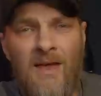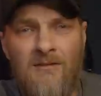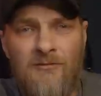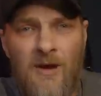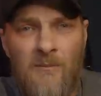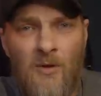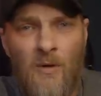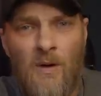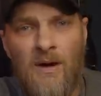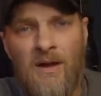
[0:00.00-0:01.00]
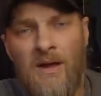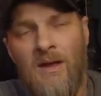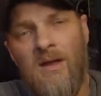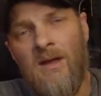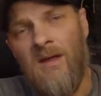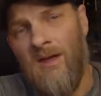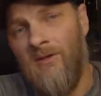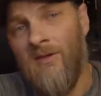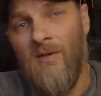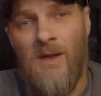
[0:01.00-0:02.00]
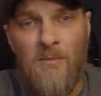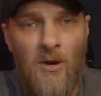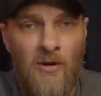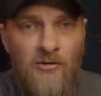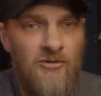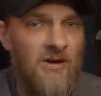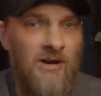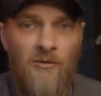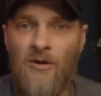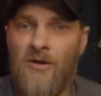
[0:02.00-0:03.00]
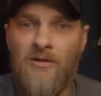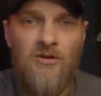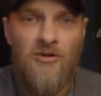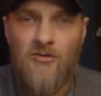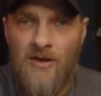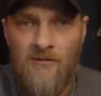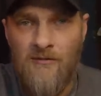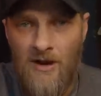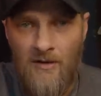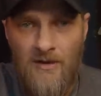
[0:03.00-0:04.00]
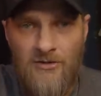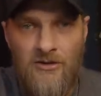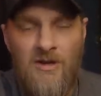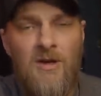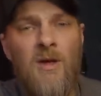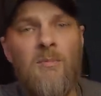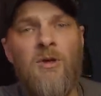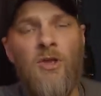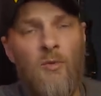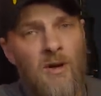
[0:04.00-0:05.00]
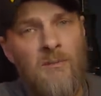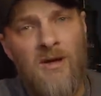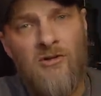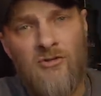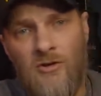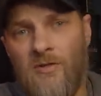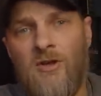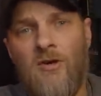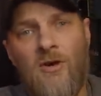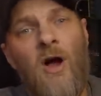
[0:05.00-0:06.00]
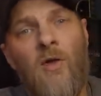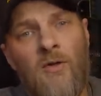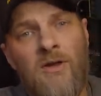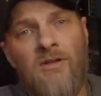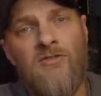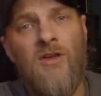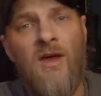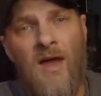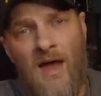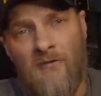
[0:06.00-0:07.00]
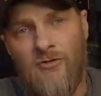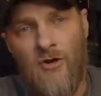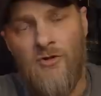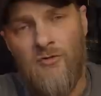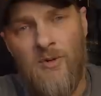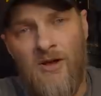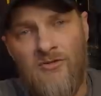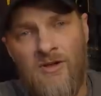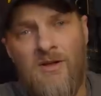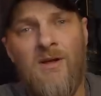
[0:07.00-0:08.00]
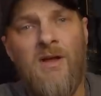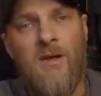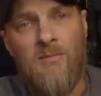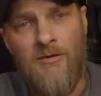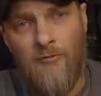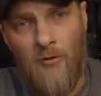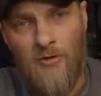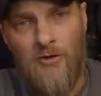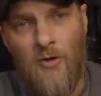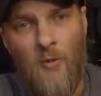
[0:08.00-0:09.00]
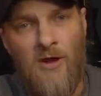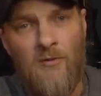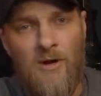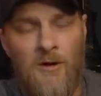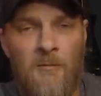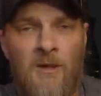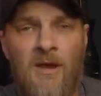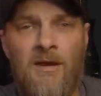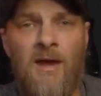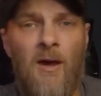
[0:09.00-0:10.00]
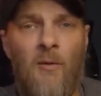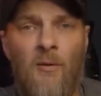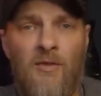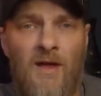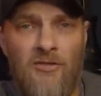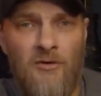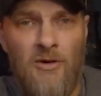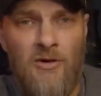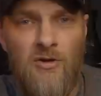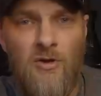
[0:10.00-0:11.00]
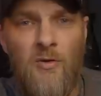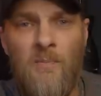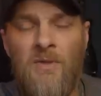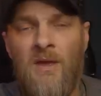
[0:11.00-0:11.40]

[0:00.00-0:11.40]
late February into late March. It really just, it varies but you want to make sure that your colonies have drones present before you queen rear. Now, what that's going to do,